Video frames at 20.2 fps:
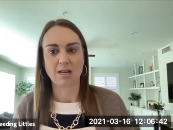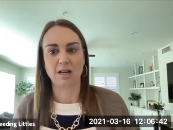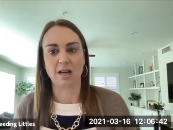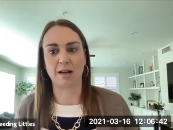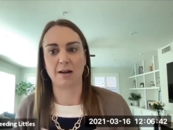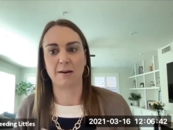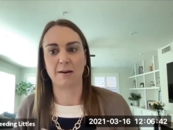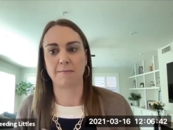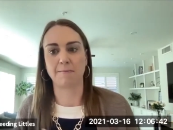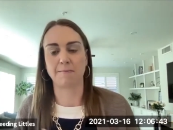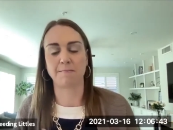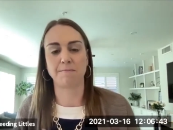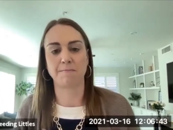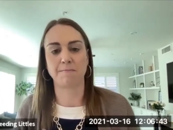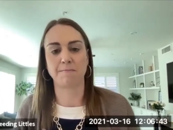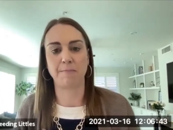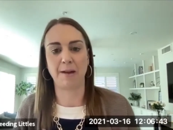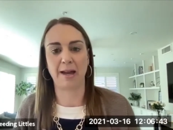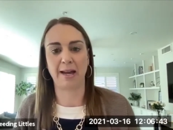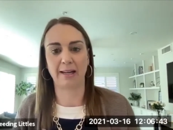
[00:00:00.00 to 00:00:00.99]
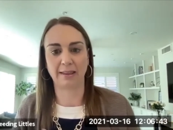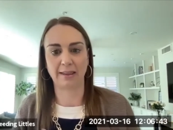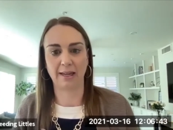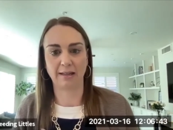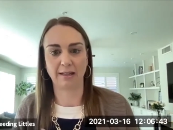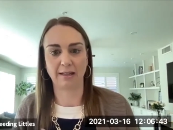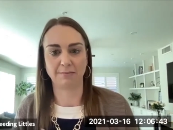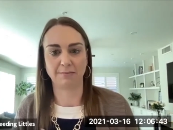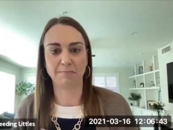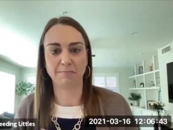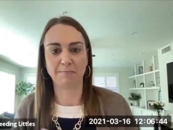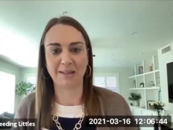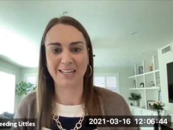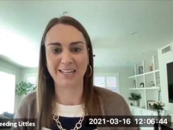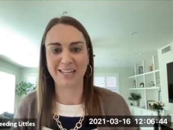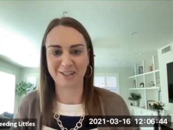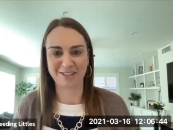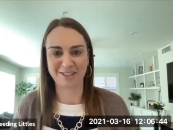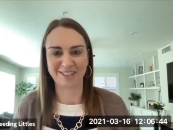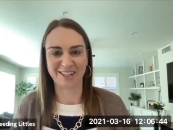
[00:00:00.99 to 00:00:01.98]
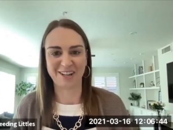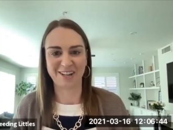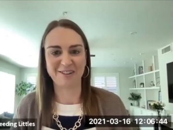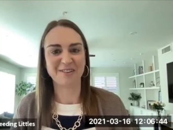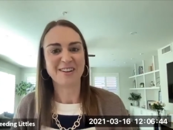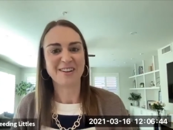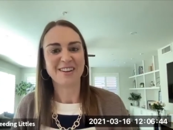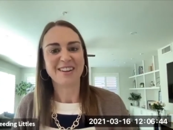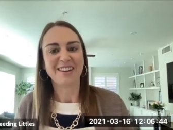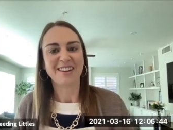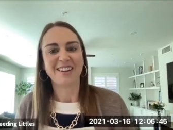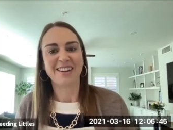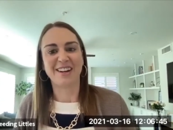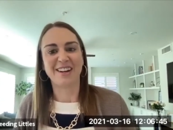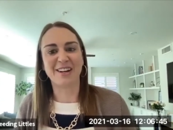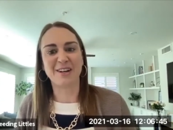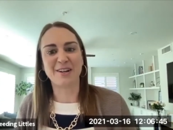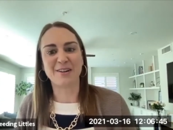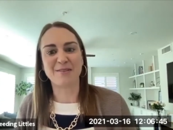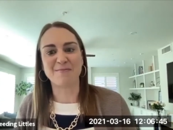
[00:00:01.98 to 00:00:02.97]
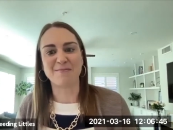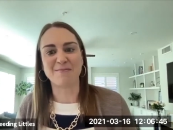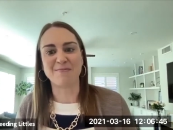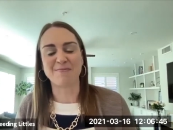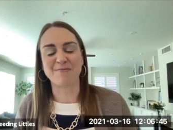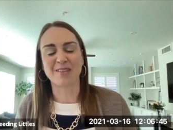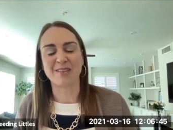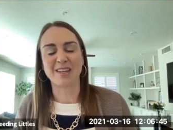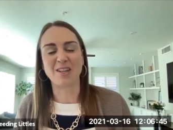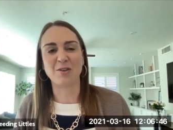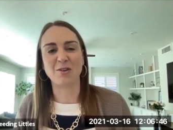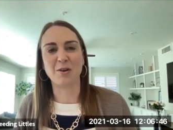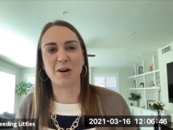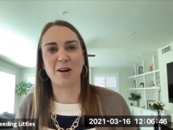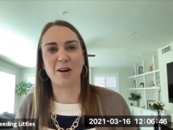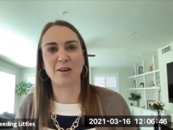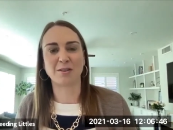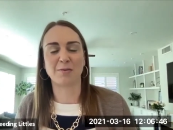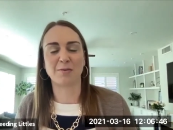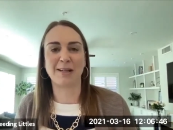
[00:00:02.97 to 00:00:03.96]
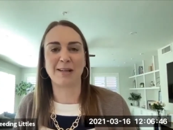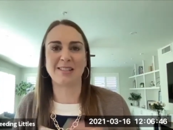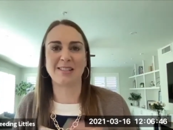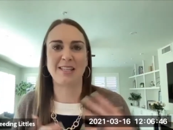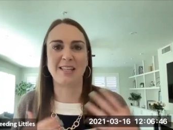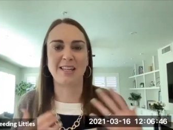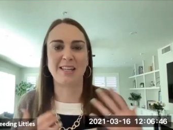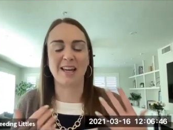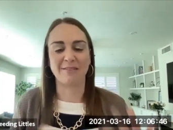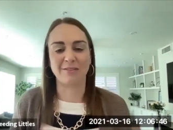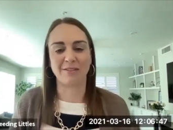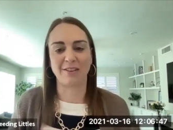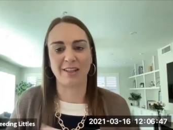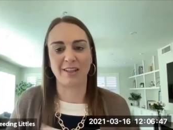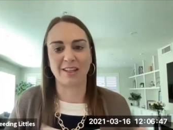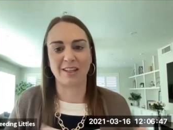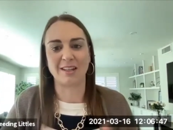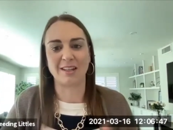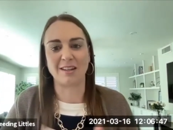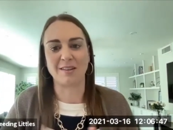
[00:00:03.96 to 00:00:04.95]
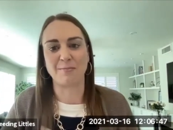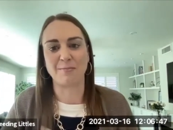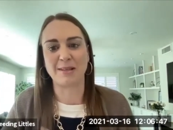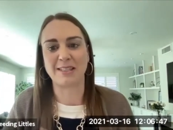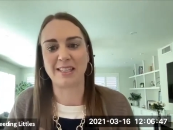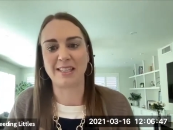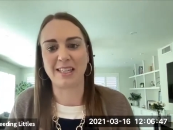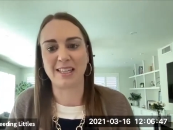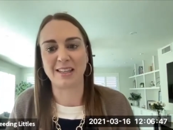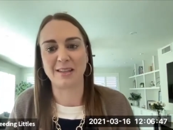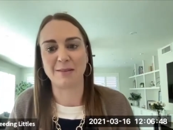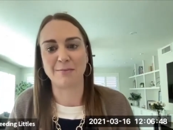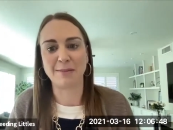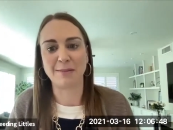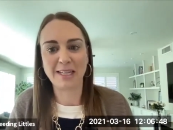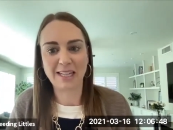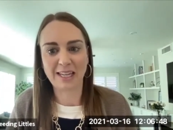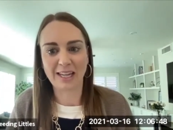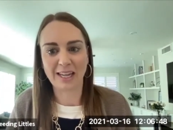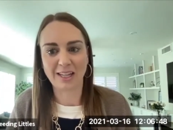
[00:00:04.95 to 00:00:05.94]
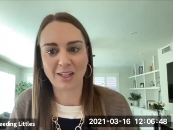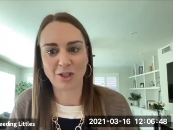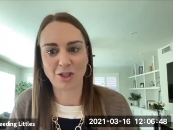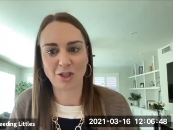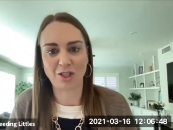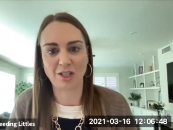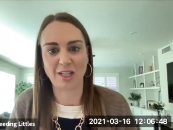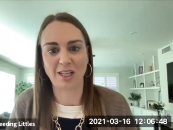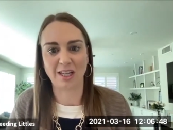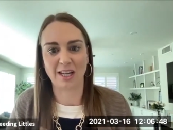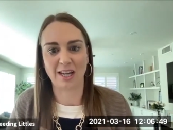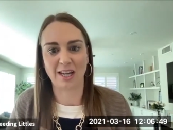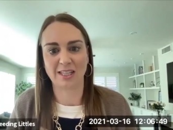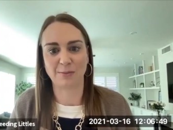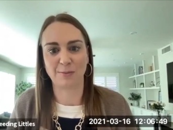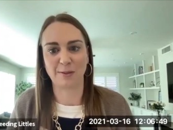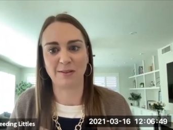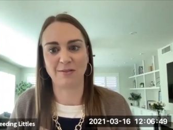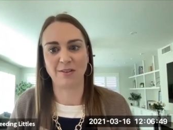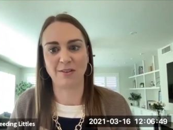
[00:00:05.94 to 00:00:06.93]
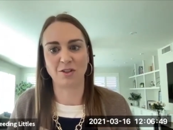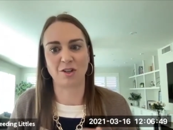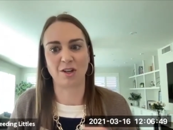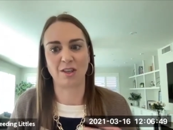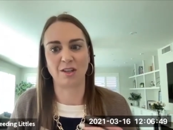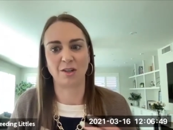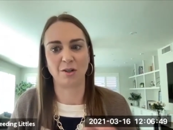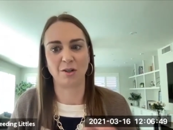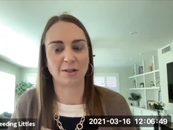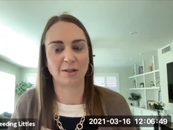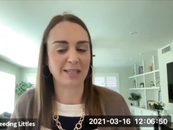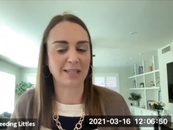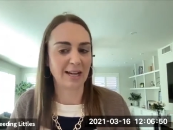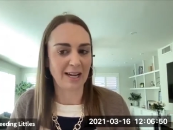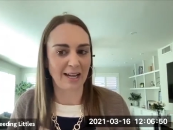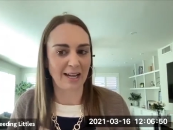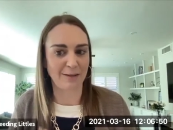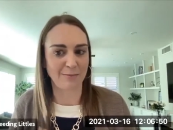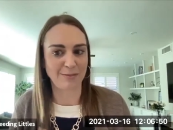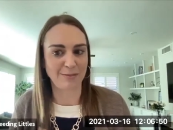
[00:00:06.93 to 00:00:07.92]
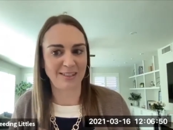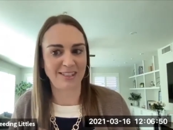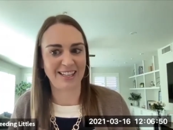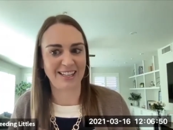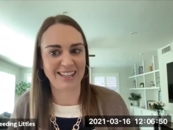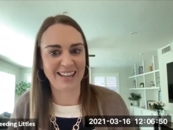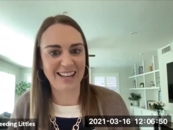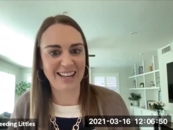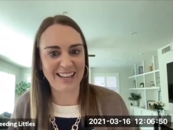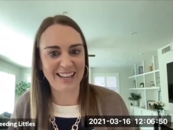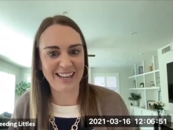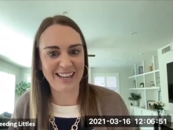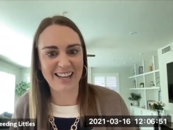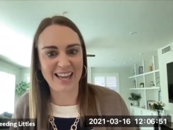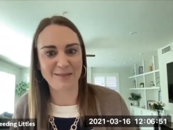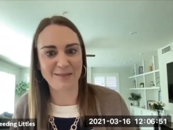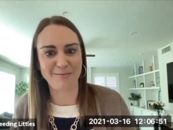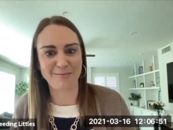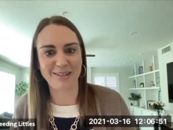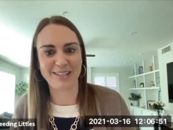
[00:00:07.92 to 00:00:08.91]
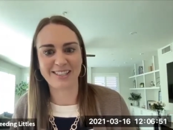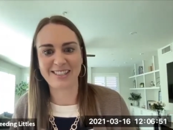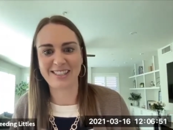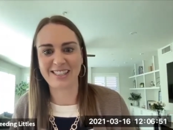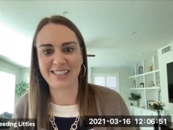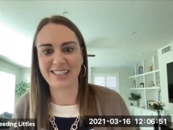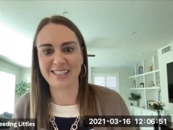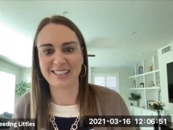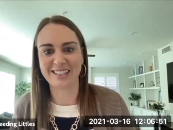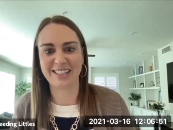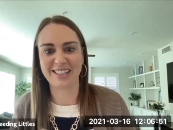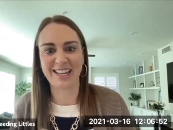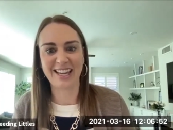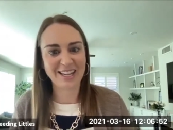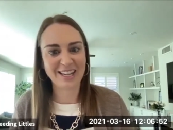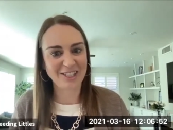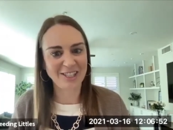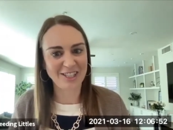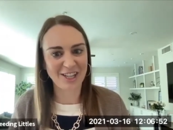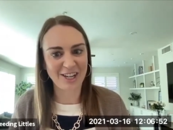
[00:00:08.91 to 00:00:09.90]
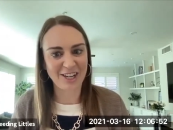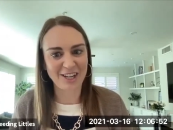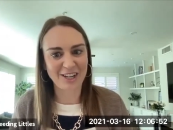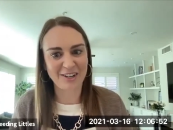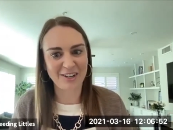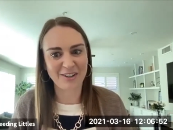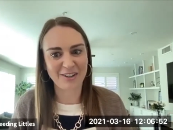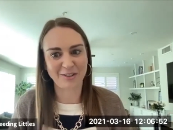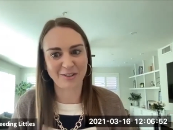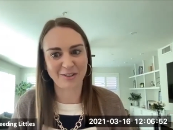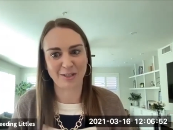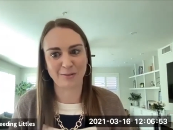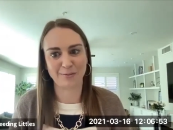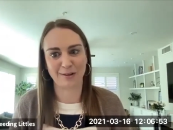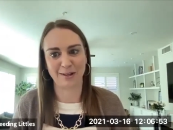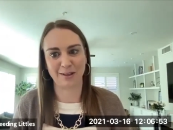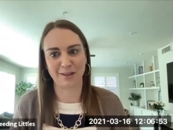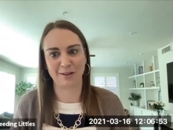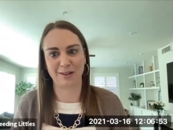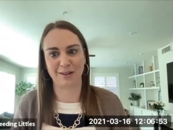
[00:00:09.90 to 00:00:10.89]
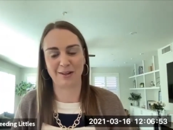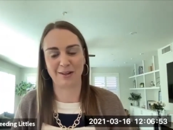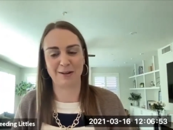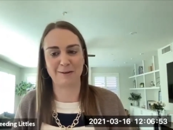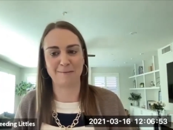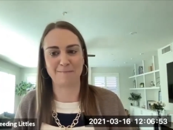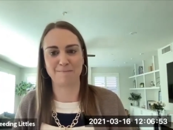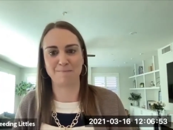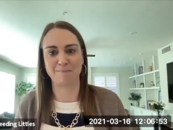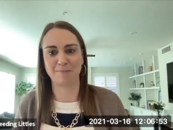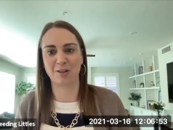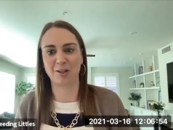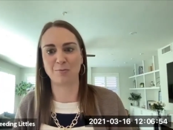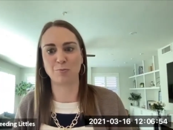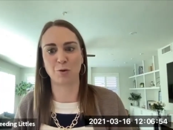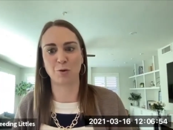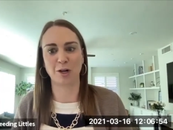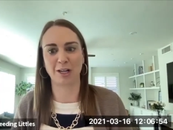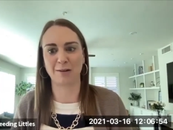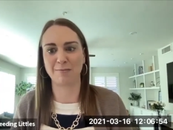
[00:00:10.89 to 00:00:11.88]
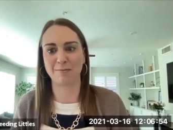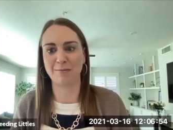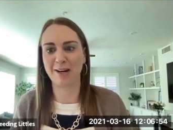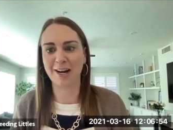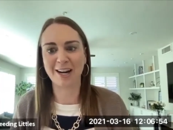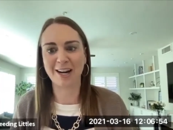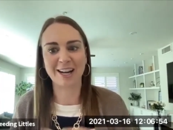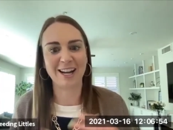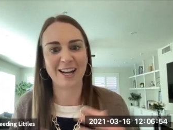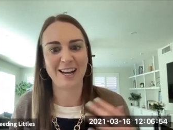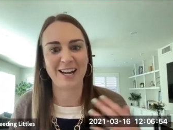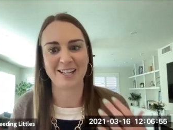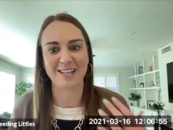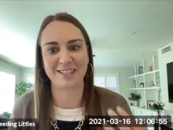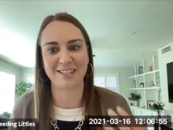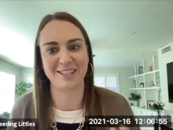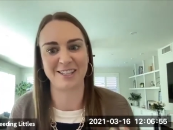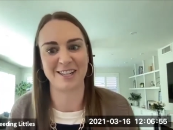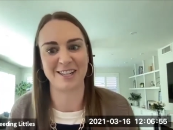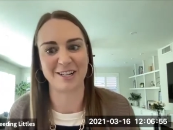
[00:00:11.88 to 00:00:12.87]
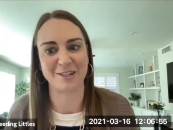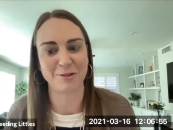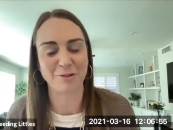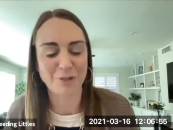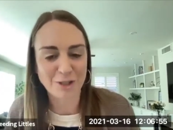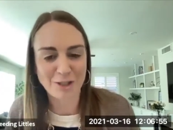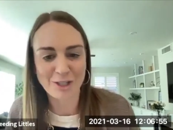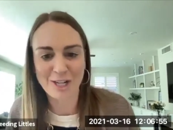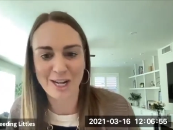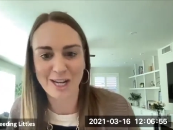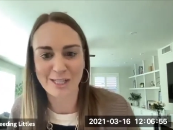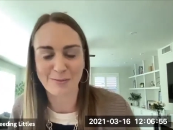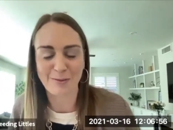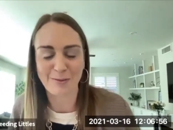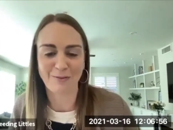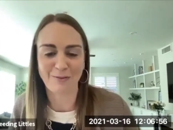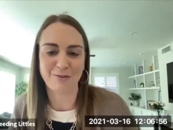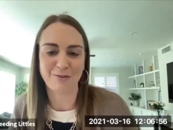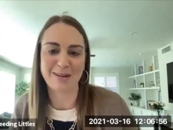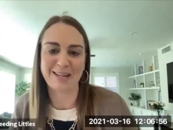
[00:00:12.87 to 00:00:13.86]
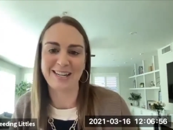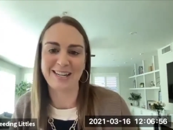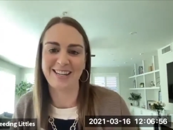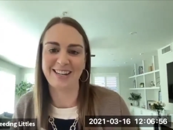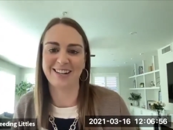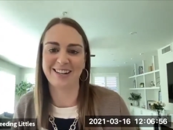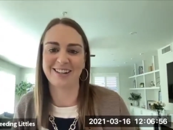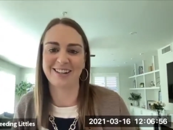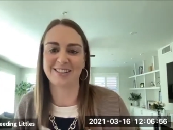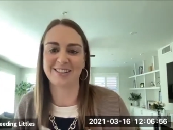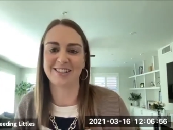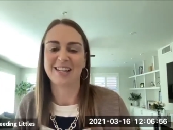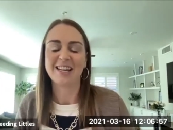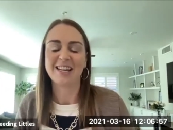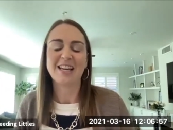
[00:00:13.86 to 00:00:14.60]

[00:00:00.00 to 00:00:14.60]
um, back then, many years ago. Um, you also might see Evelyn busy in the media. She has been featured in the New York Times, CNN, NBC's Today Show. She's been on the um, Good Morning America as their nutrition expert for many years.